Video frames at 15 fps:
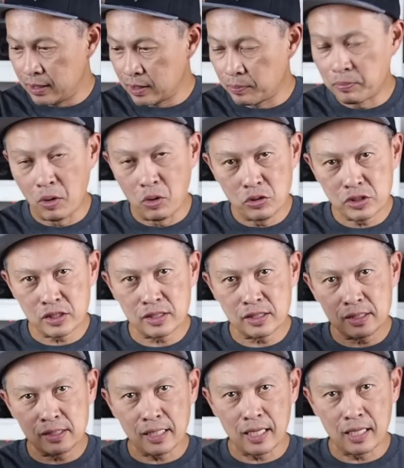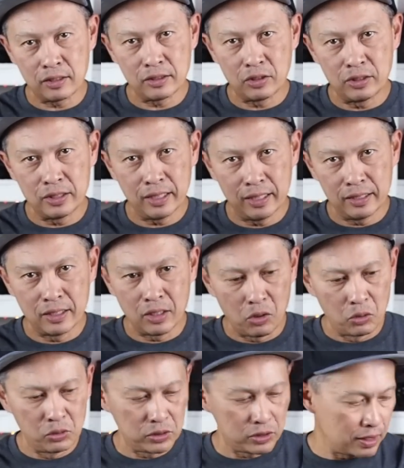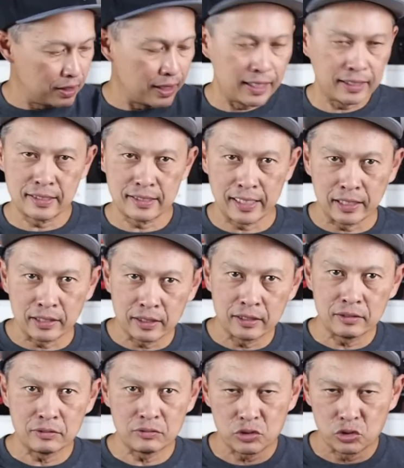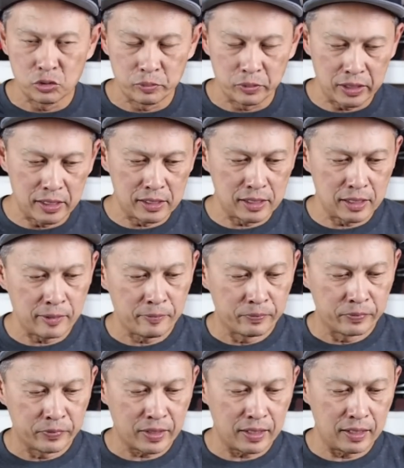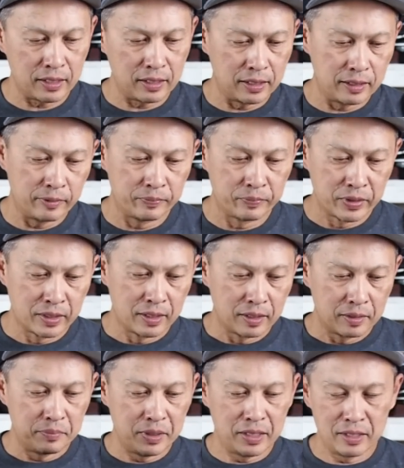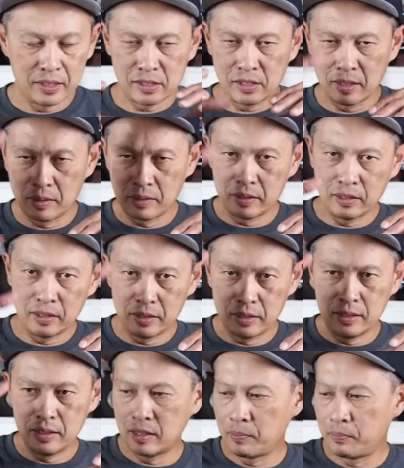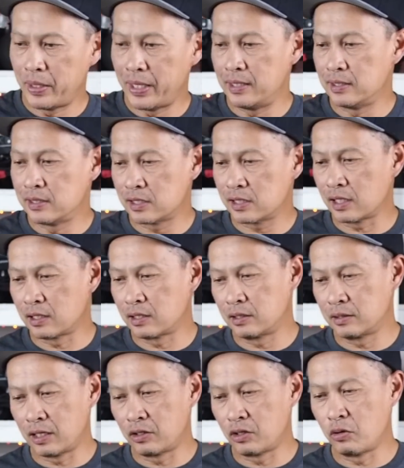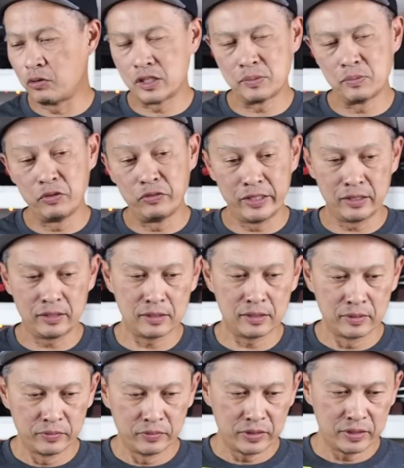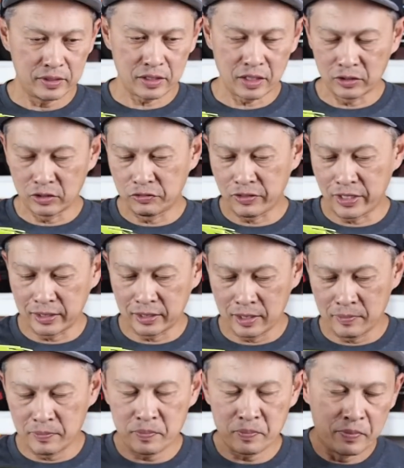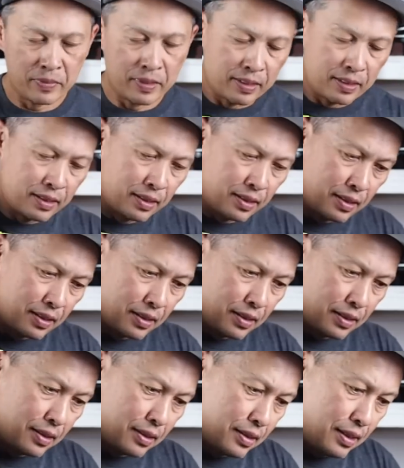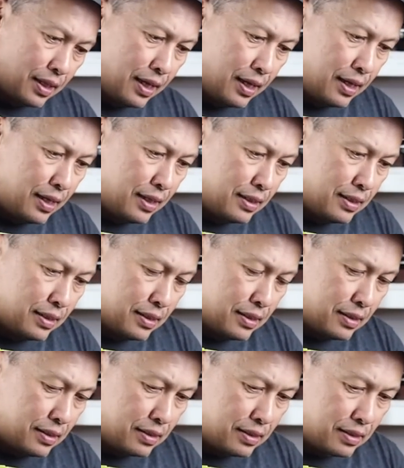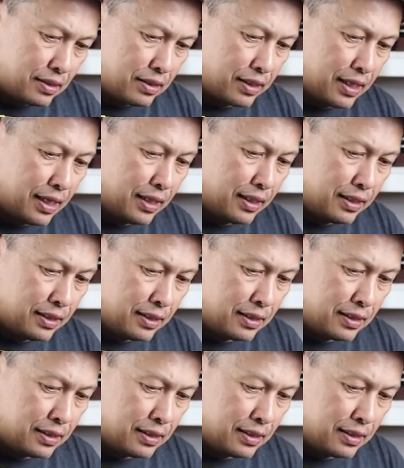the posts out in the holes unlike the Senton super easy uh, because the, the the pins are, are always moving it's hard to find them and they're kind of